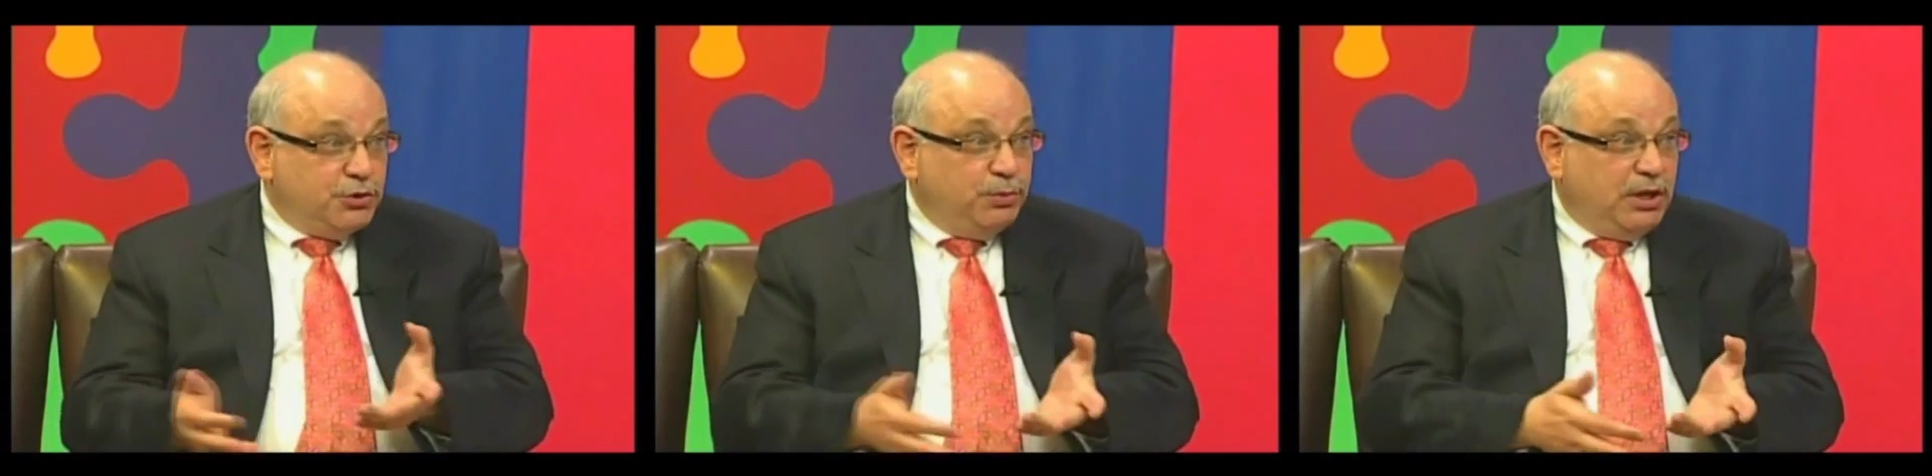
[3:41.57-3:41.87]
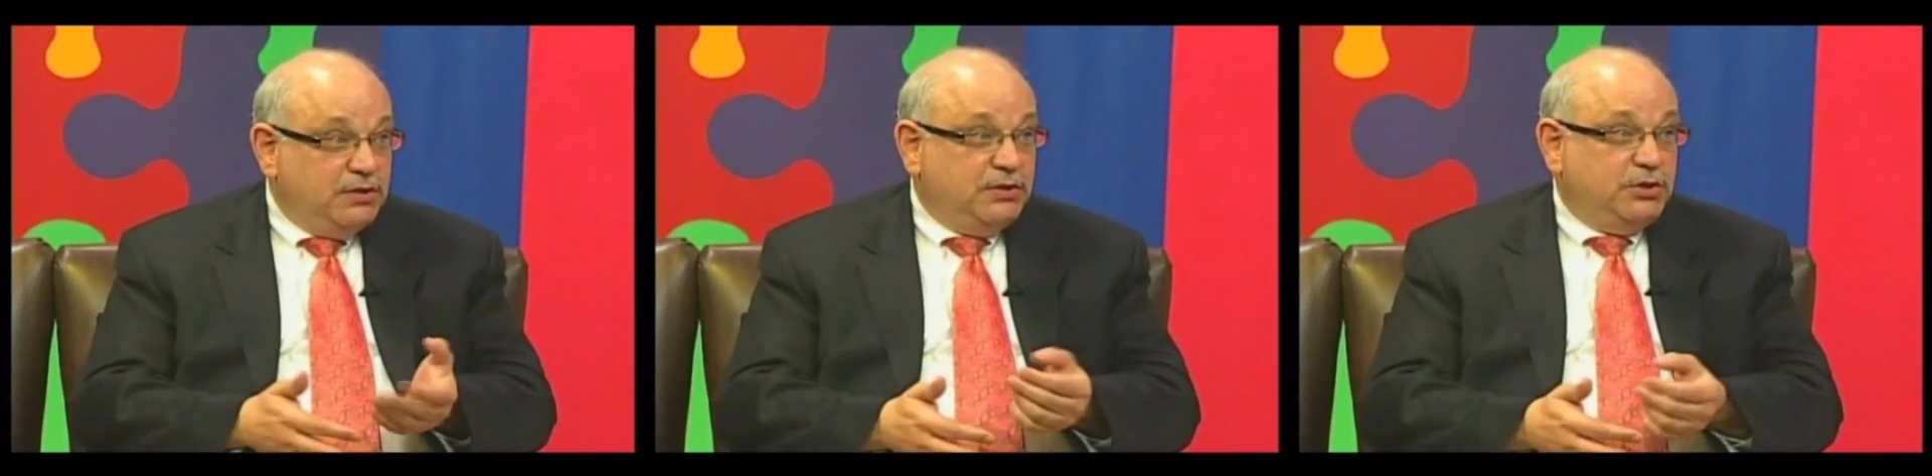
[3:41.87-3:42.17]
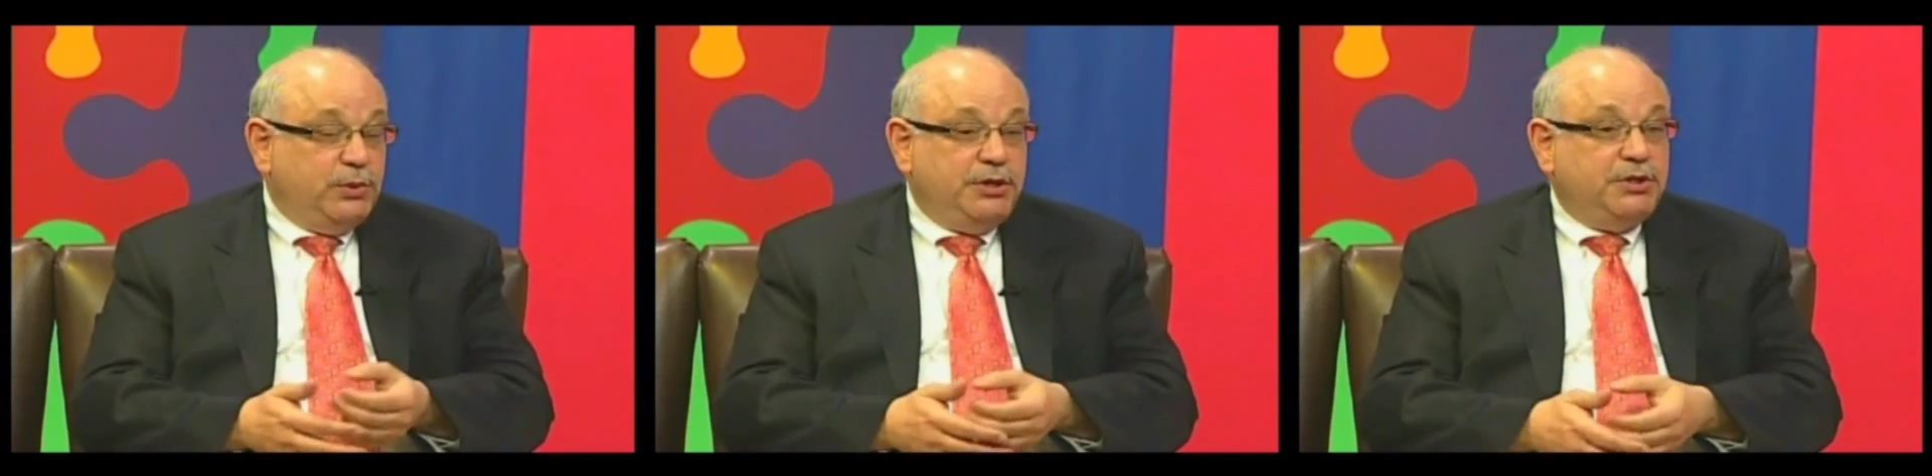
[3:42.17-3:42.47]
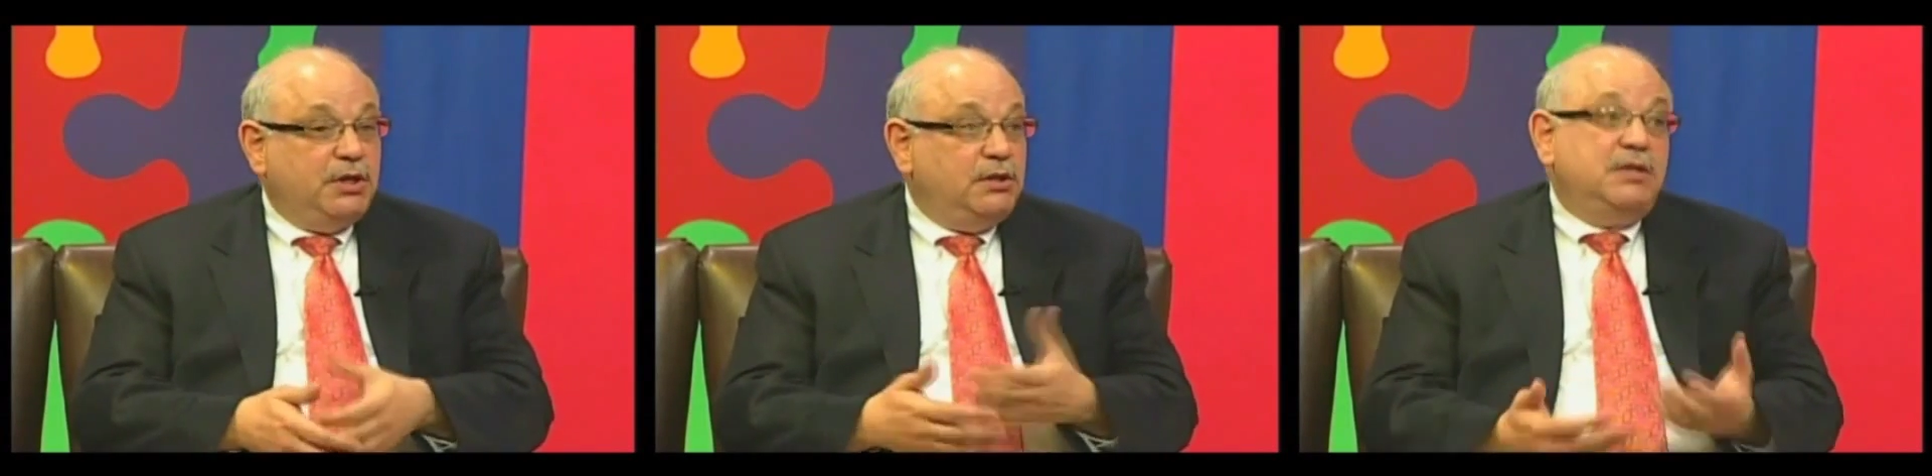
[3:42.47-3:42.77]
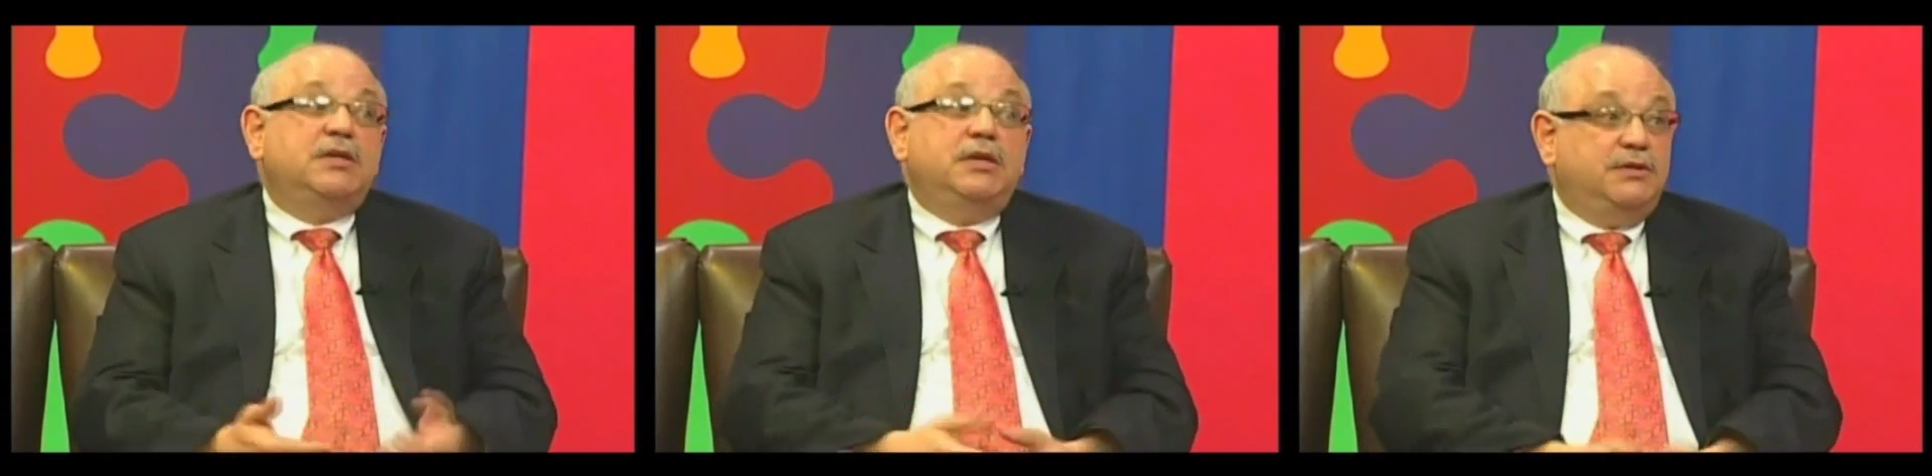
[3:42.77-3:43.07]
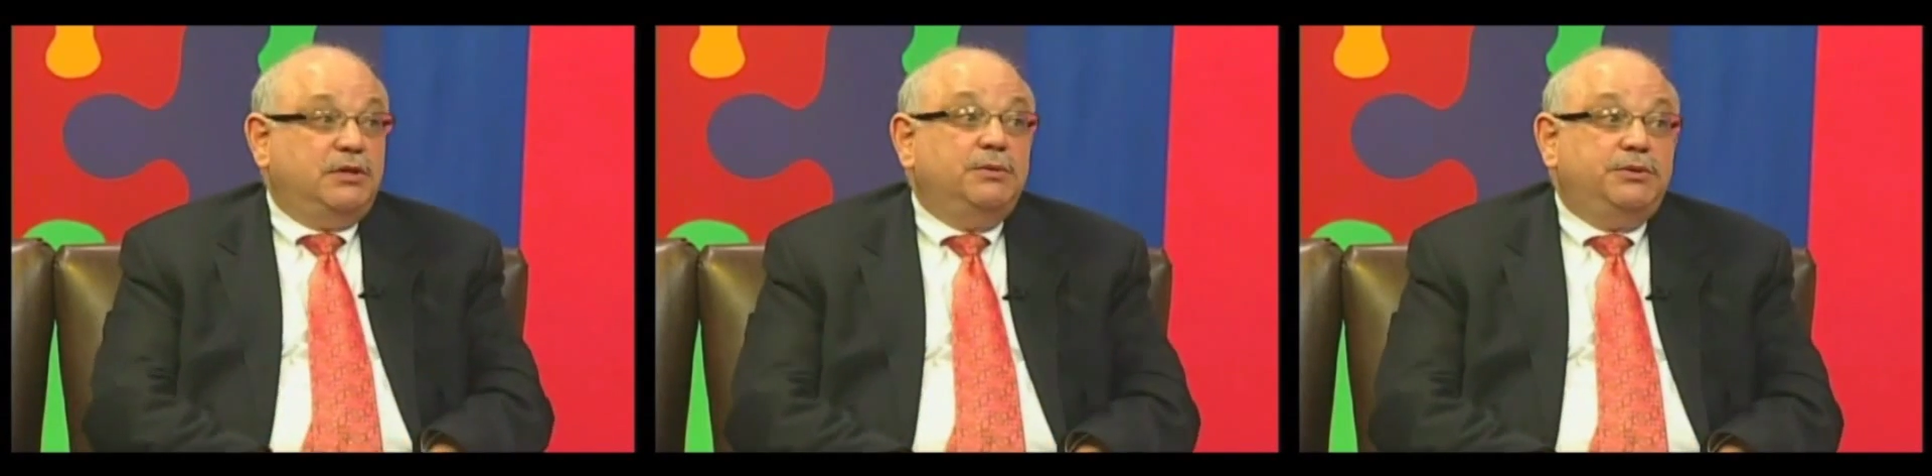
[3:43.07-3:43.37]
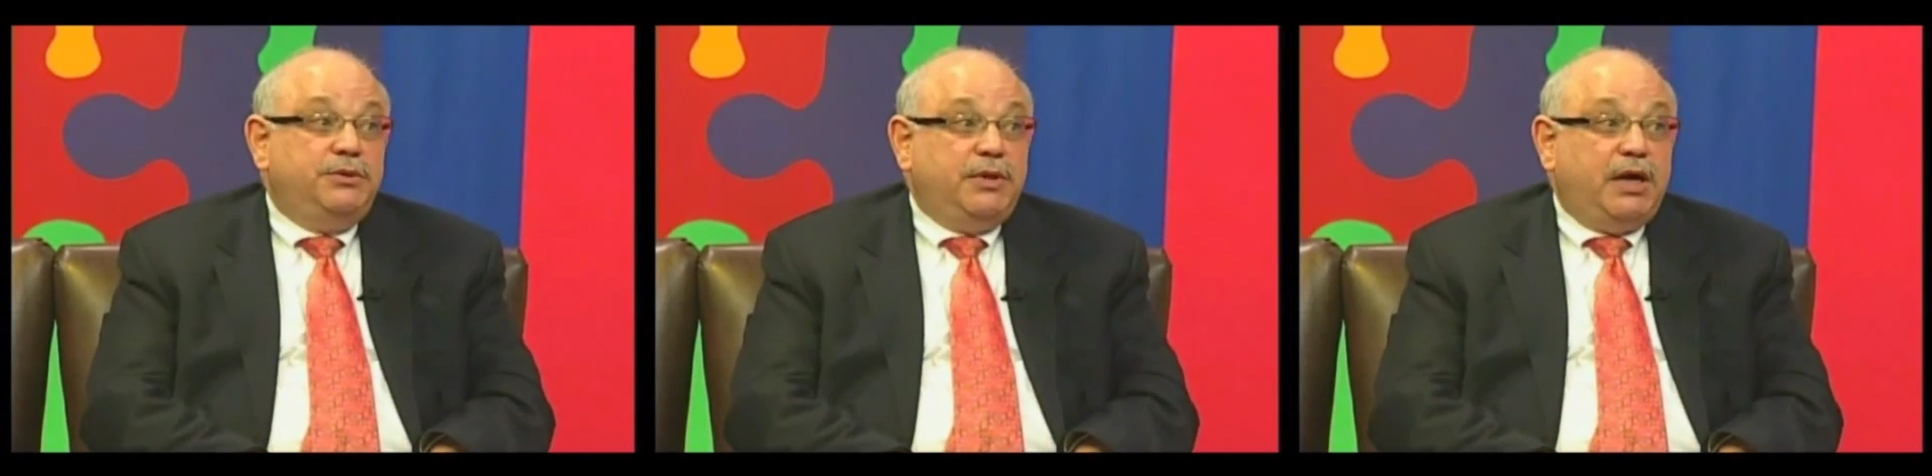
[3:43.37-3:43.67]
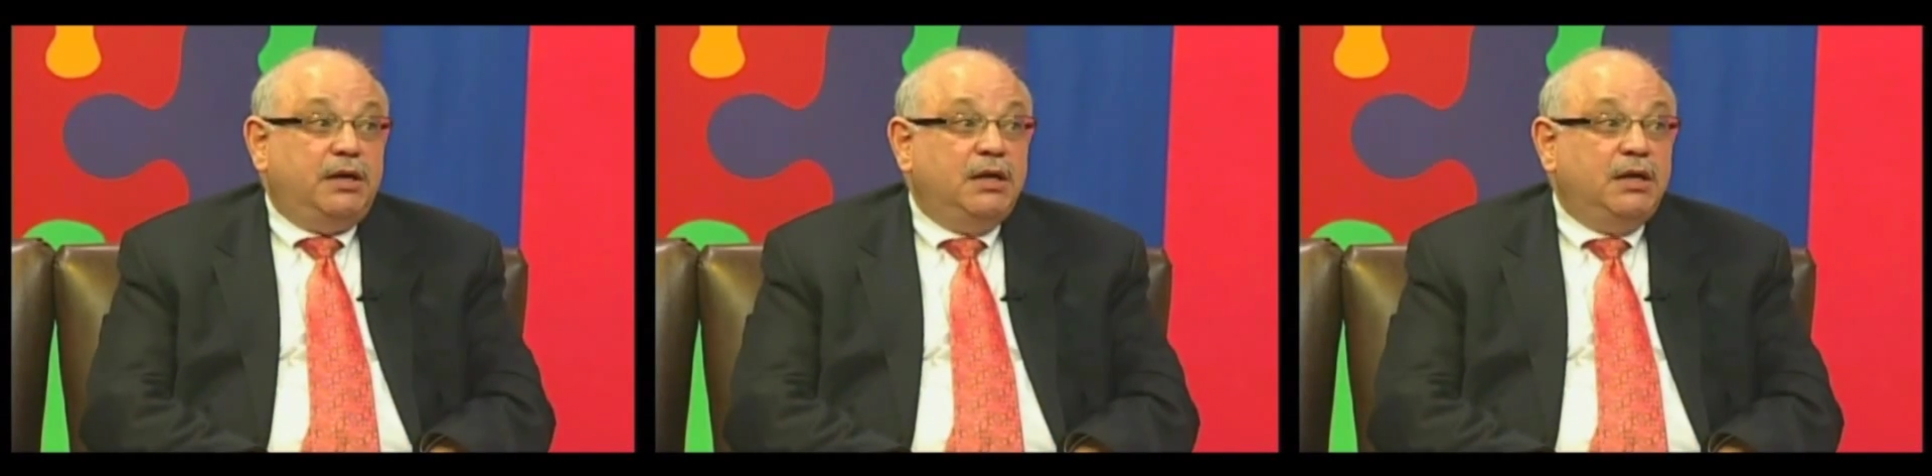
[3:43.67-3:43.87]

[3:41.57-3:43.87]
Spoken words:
play situation, and these kids don't do that.